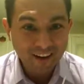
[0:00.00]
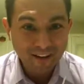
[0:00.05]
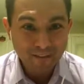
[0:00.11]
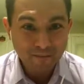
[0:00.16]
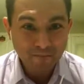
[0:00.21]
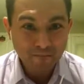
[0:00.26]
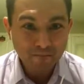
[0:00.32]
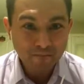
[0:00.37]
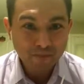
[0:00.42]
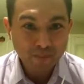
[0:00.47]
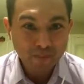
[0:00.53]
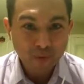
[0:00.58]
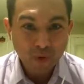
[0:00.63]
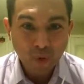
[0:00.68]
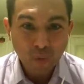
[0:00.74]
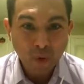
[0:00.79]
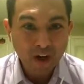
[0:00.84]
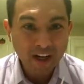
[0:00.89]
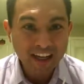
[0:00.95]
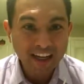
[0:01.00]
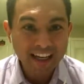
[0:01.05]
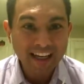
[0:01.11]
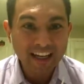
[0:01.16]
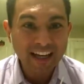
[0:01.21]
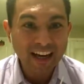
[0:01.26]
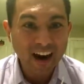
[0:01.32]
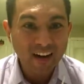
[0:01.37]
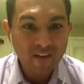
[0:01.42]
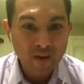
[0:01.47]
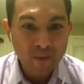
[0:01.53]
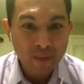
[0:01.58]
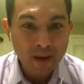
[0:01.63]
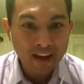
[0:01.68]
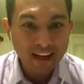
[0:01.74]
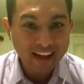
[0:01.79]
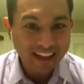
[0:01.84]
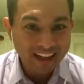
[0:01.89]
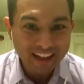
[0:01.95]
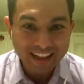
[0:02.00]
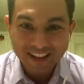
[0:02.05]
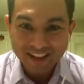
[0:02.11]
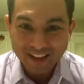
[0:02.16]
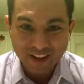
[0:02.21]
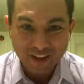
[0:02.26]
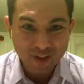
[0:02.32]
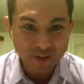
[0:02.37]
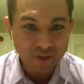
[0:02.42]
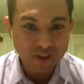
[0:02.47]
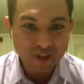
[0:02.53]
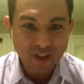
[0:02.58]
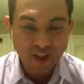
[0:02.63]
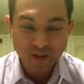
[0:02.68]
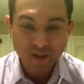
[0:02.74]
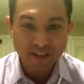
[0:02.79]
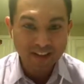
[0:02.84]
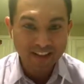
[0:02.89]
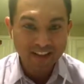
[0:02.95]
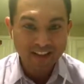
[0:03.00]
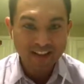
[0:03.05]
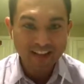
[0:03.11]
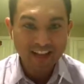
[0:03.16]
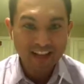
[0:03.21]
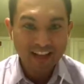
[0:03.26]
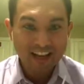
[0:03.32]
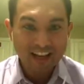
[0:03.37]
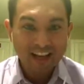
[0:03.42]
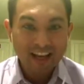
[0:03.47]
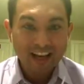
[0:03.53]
Um, Working in government and constituent services,